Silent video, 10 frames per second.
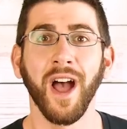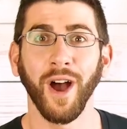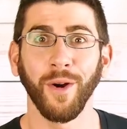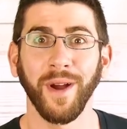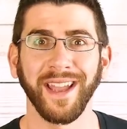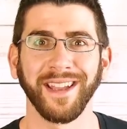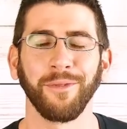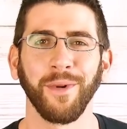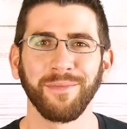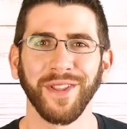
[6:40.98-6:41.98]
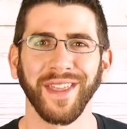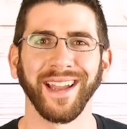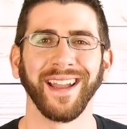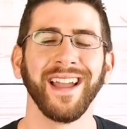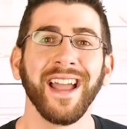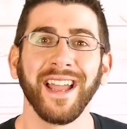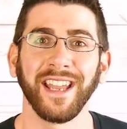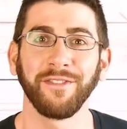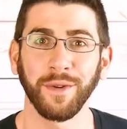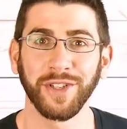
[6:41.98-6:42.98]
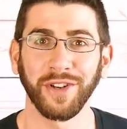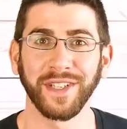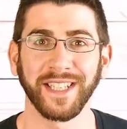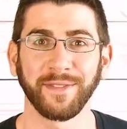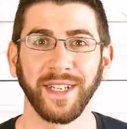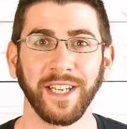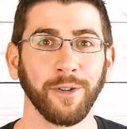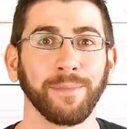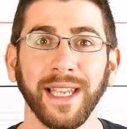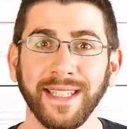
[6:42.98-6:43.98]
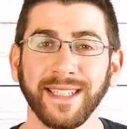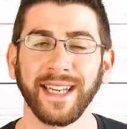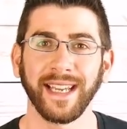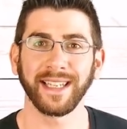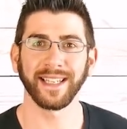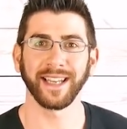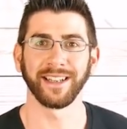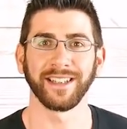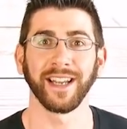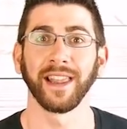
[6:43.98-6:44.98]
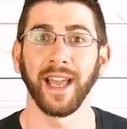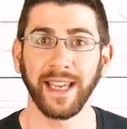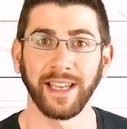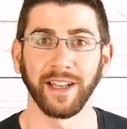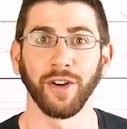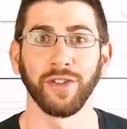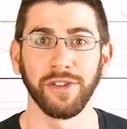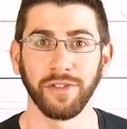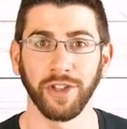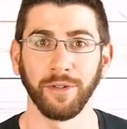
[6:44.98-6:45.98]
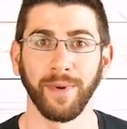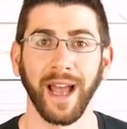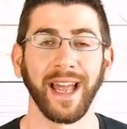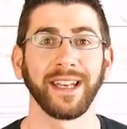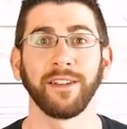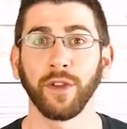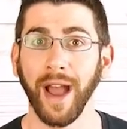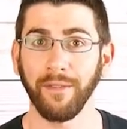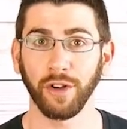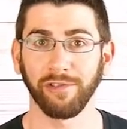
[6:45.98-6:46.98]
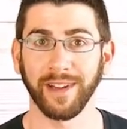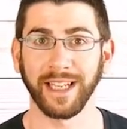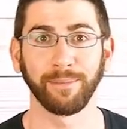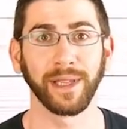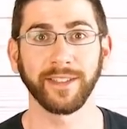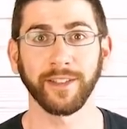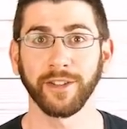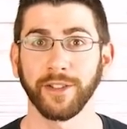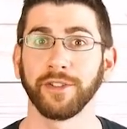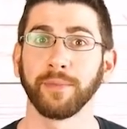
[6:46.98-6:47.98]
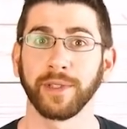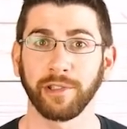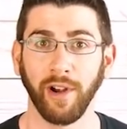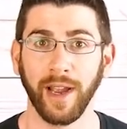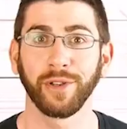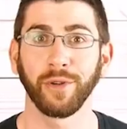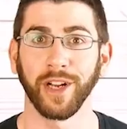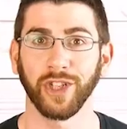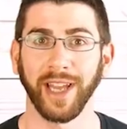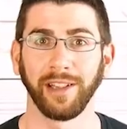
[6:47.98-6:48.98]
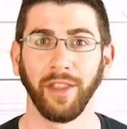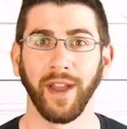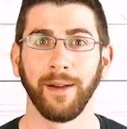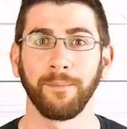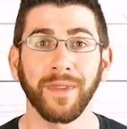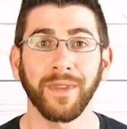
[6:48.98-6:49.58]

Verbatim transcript: Oh hey, one more thing. If you enjoyed this video, please take a second to like it on YouTube, and if you haven't already, please also subscribe to our channel there.